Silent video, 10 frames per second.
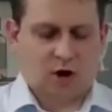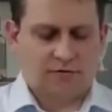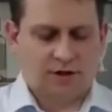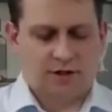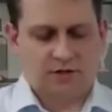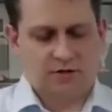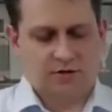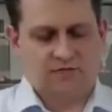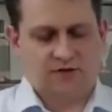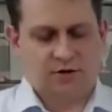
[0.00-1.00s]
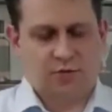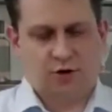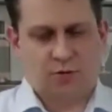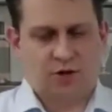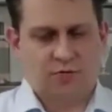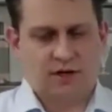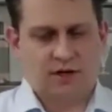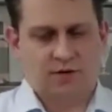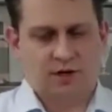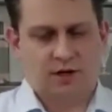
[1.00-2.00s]
Often that's not very
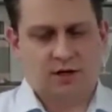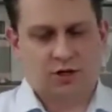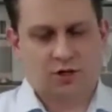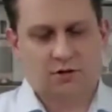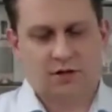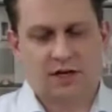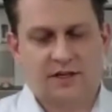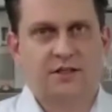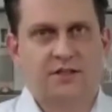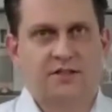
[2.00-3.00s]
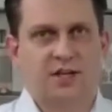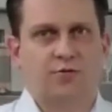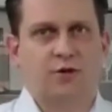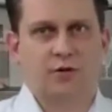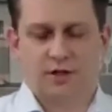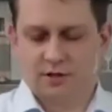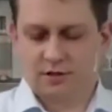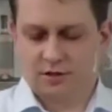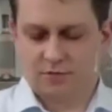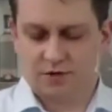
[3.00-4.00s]
problematic, but I can show you a nice example where
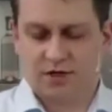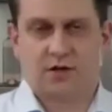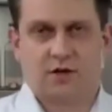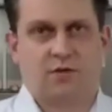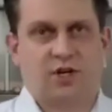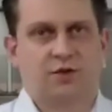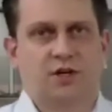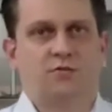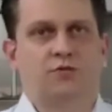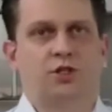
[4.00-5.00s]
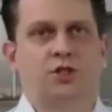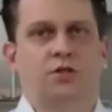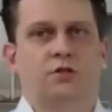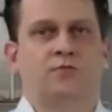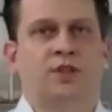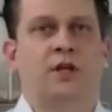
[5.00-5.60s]
this might become an issue.